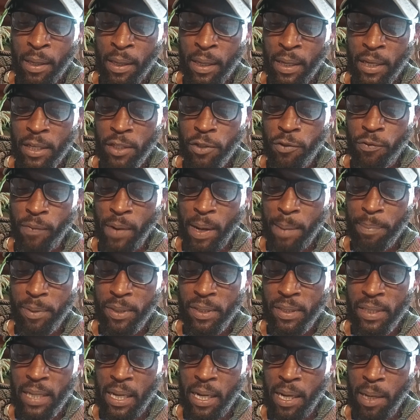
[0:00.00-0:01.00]
is
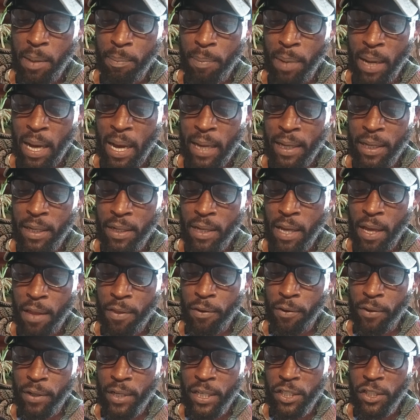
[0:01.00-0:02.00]
represented by
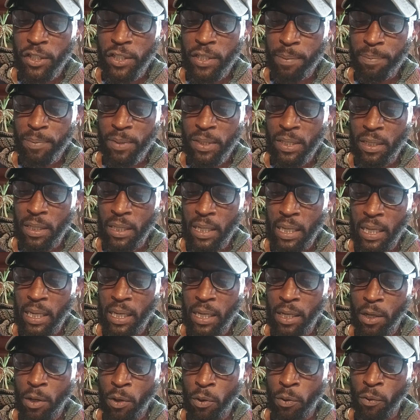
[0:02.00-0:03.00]
another Egyptian
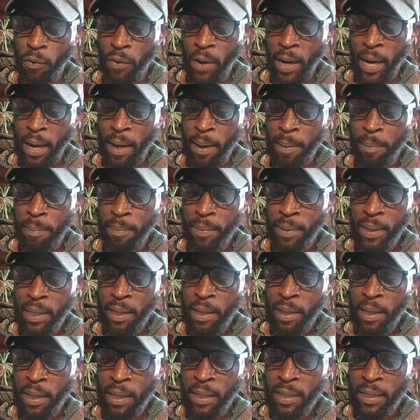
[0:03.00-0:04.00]
ideogram,
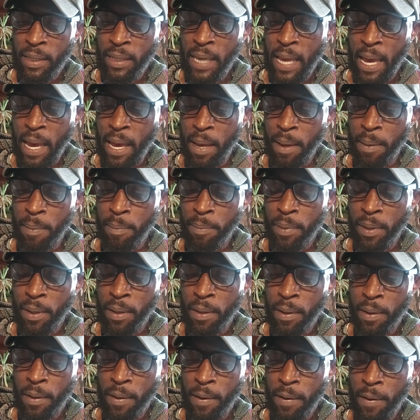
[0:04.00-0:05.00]
neb,
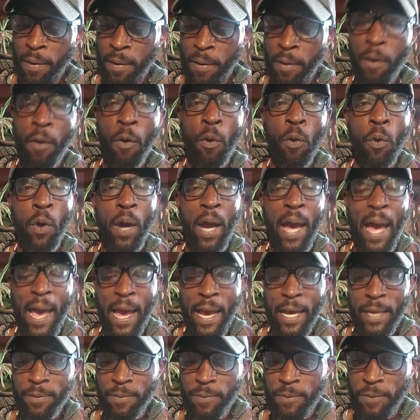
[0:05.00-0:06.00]
or
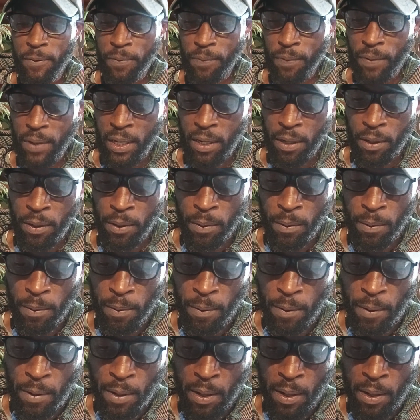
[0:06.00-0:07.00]
half sphere,
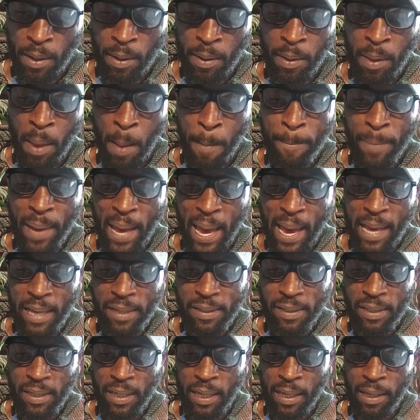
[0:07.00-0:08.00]

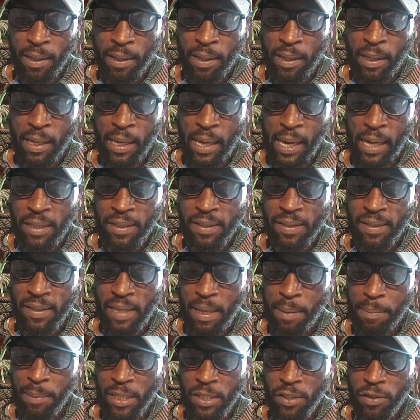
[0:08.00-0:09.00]
basket, a
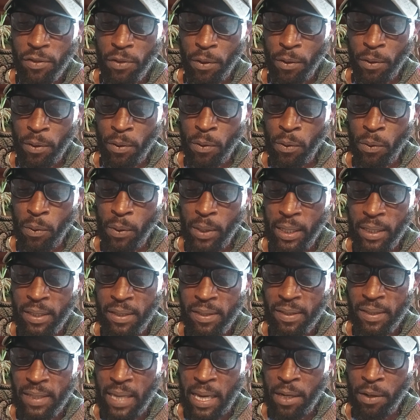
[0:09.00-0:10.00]
semicircle,
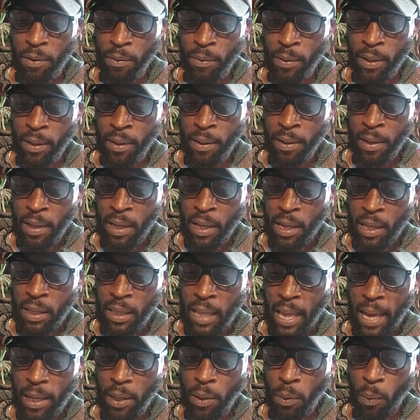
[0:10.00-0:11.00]
etc.
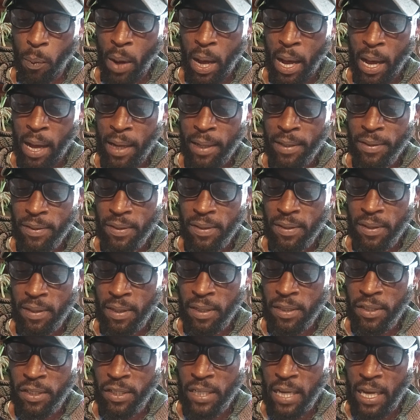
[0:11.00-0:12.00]
Likewise,
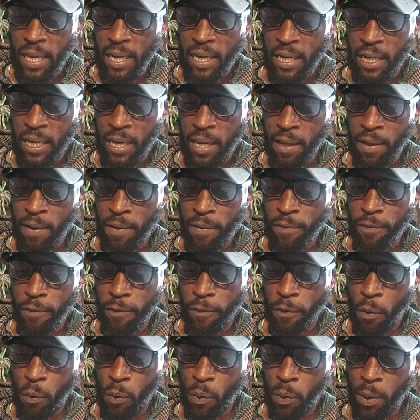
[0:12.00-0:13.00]
the genitive
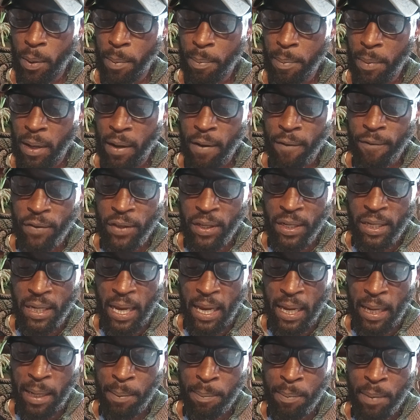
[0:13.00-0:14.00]
form of the
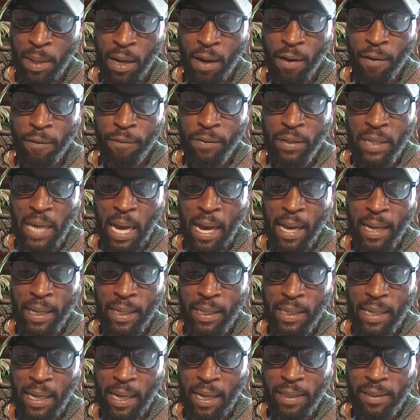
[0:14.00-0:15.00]
name of
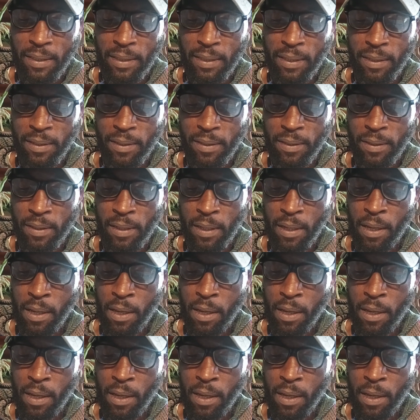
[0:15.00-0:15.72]
Dionysus,